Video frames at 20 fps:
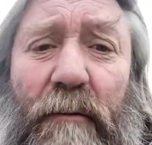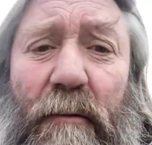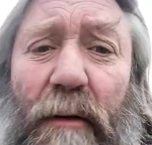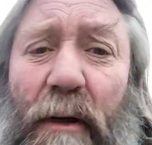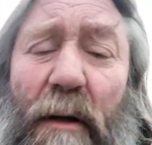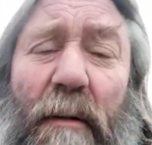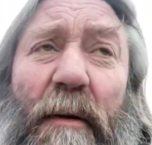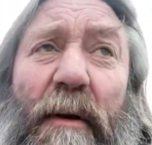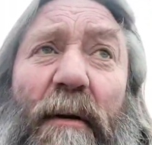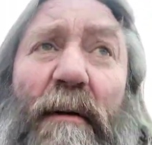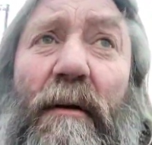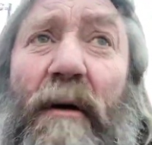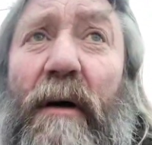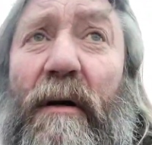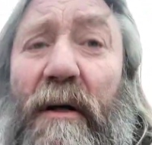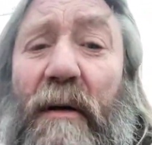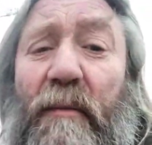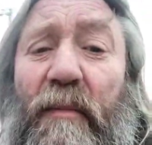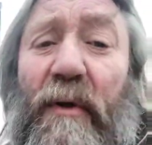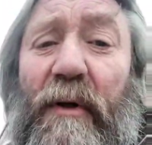Anyway,
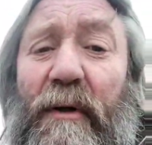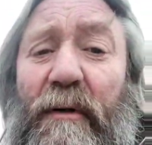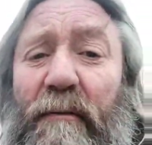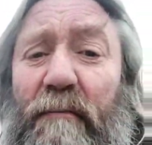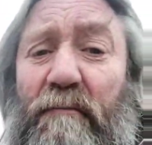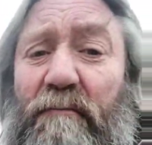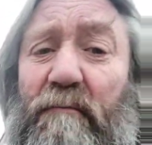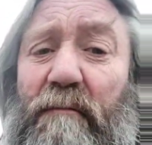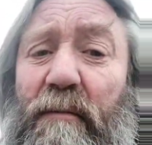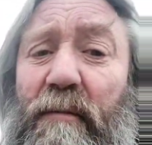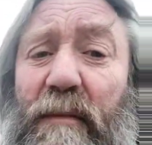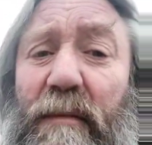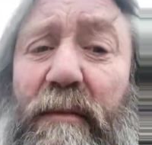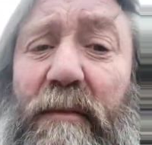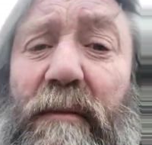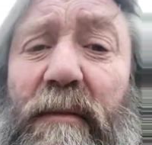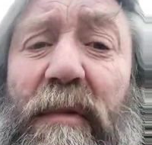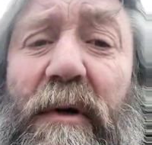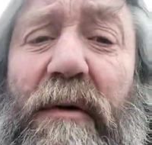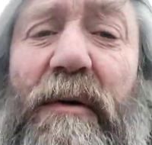can't complain.
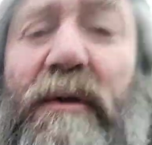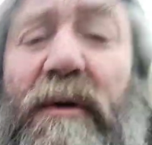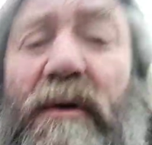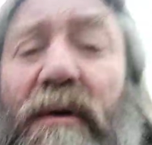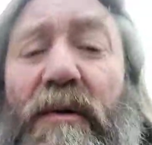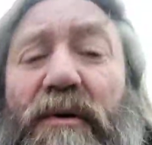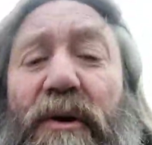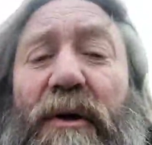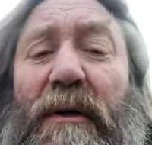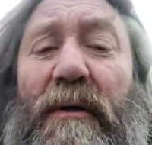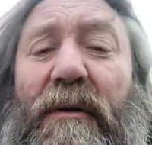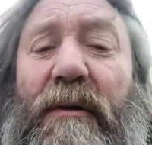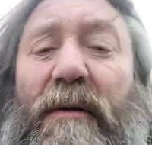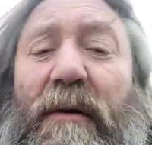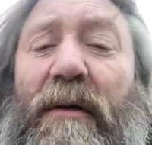I got the contract.